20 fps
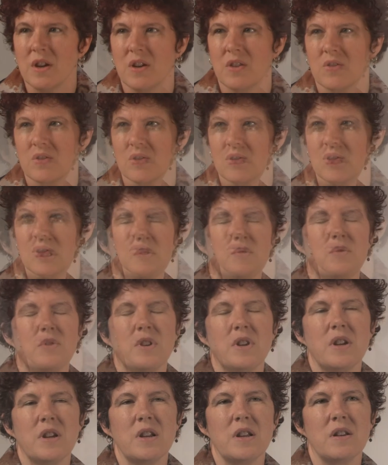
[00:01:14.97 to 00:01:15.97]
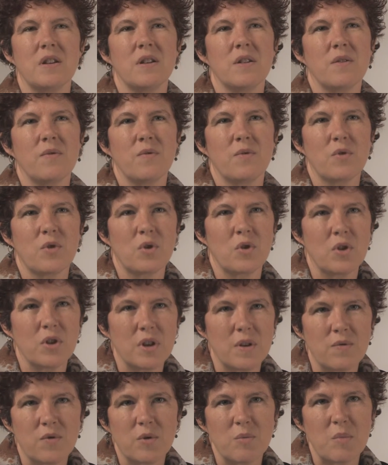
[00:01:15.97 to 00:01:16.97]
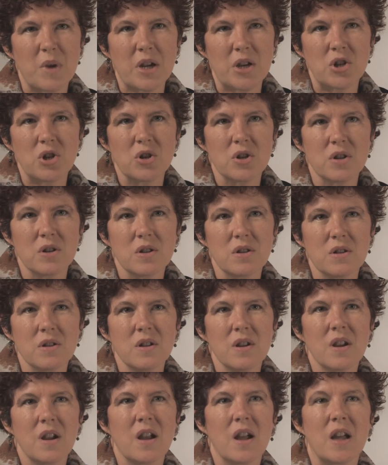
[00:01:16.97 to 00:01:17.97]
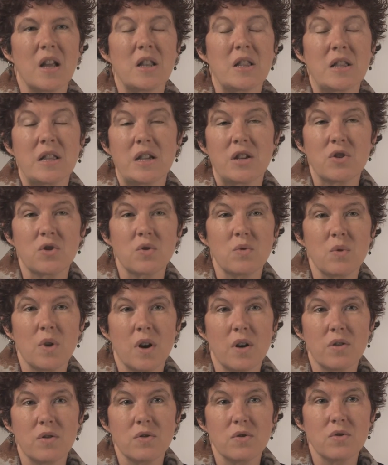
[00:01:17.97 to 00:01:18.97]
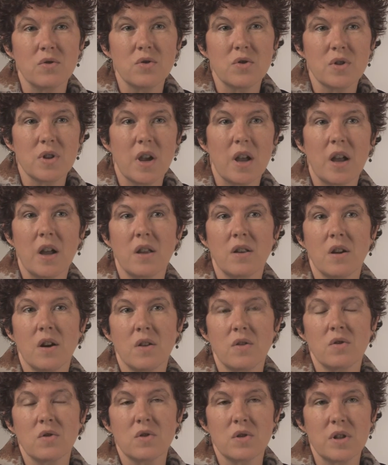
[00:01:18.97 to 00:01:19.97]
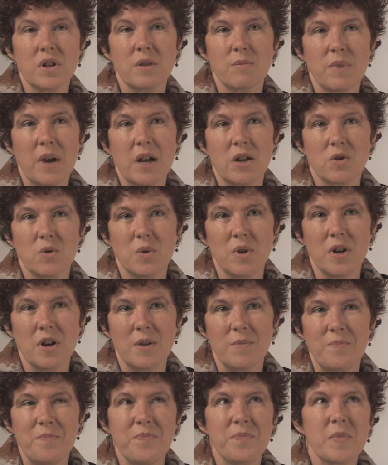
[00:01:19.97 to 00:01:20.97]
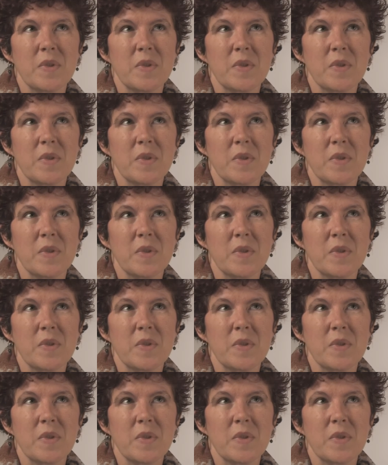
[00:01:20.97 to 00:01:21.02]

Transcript: it's delivering good information, it links to others, and others link back to it,